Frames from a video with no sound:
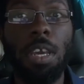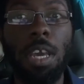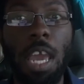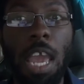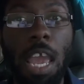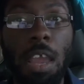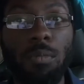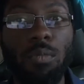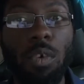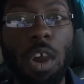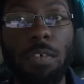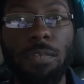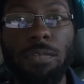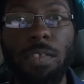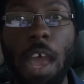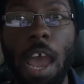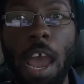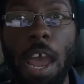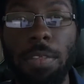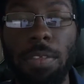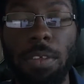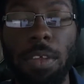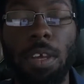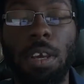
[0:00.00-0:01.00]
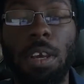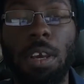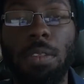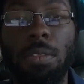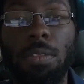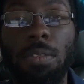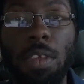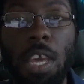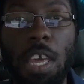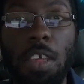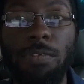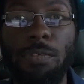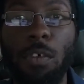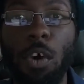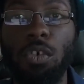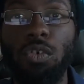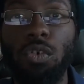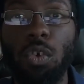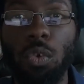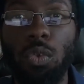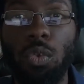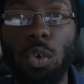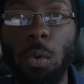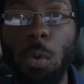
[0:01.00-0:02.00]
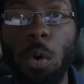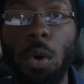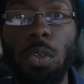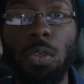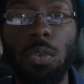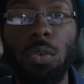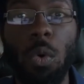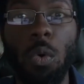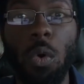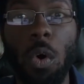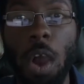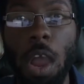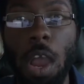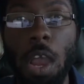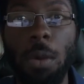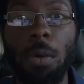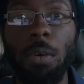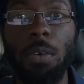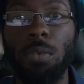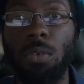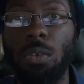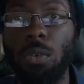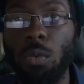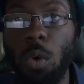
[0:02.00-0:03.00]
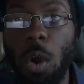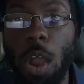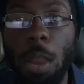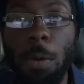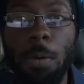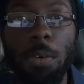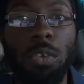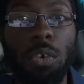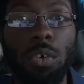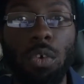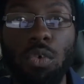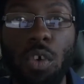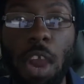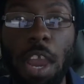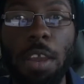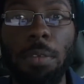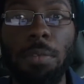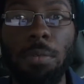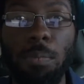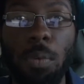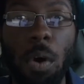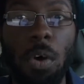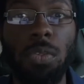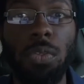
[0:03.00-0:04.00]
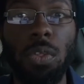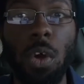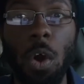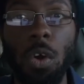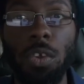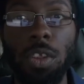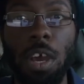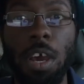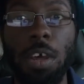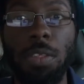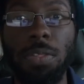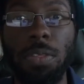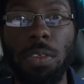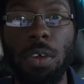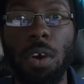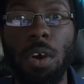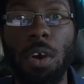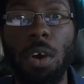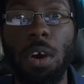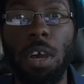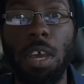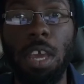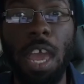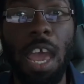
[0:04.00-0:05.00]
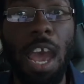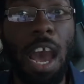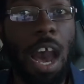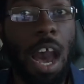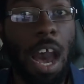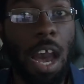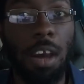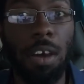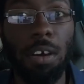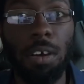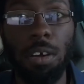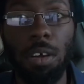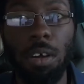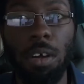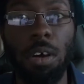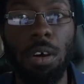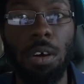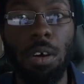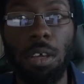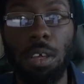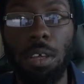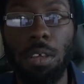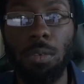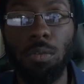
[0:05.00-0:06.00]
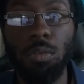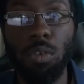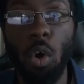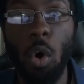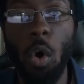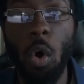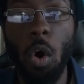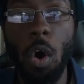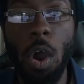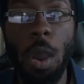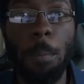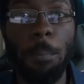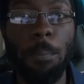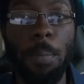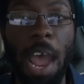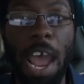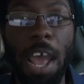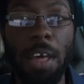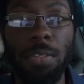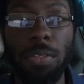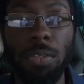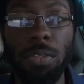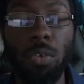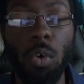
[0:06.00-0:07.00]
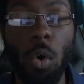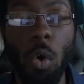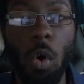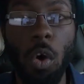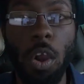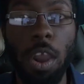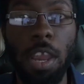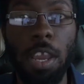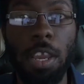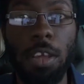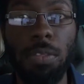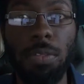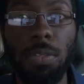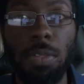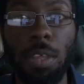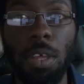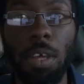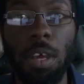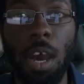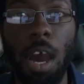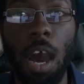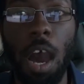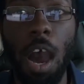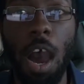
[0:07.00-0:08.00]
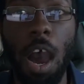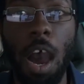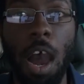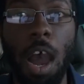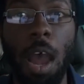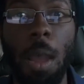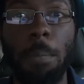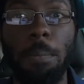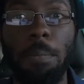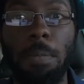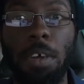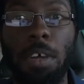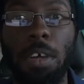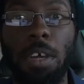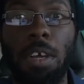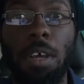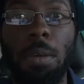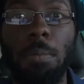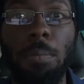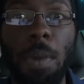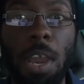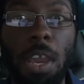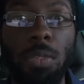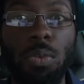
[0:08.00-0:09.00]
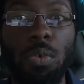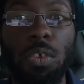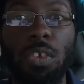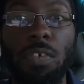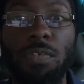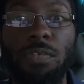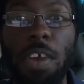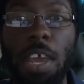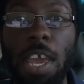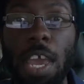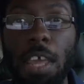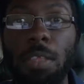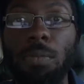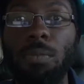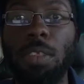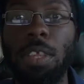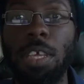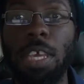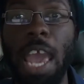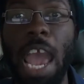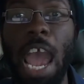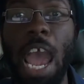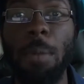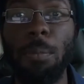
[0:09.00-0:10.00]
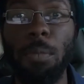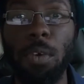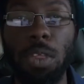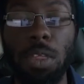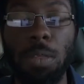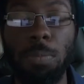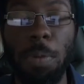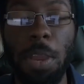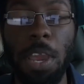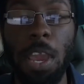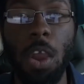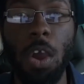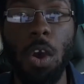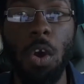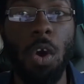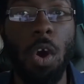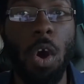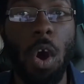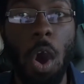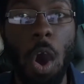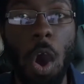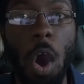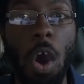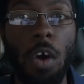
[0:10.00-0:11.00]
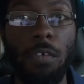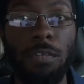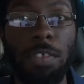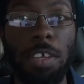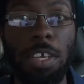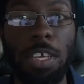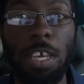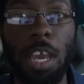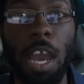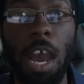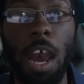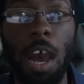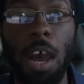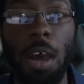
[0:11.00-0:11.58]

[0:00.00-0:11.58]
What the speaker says: And with that, these virtual tubers were able to create personas, lore, backstories, basically to fit in with the atmosphere of the